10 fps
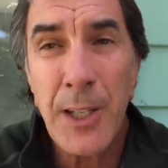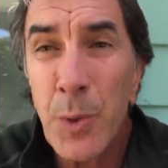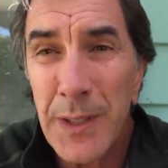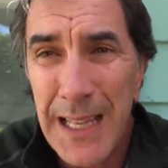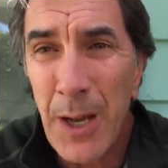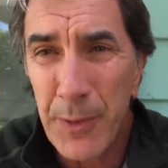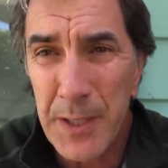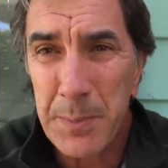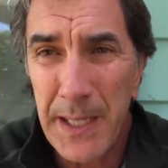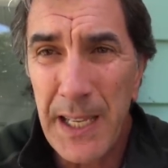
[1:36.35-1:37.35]
and you allowed
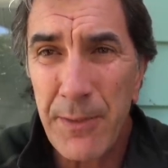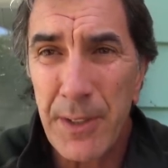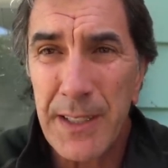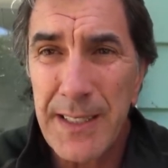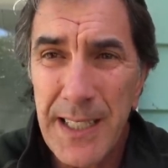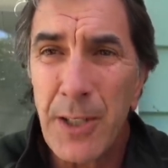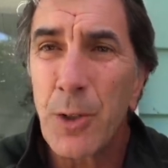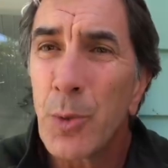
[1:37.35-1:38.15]
this behavior to continue.